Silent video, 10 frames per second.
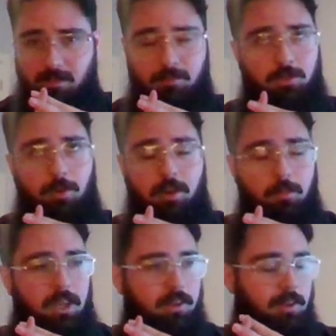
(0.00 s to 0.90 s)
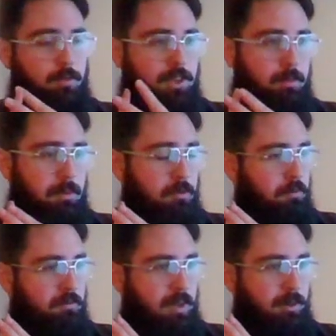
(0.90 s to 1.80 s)
drawing a blank on what the people
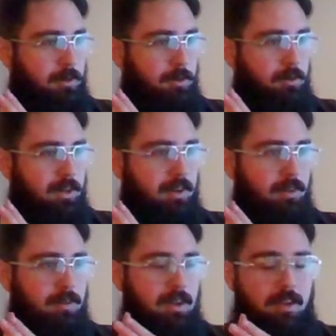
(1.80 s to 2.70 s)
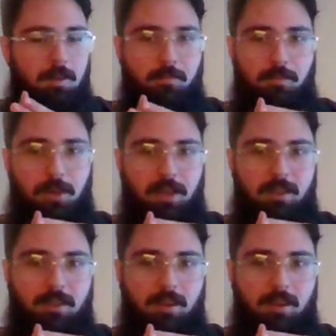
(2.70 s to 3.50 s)
from Fate are called right now, but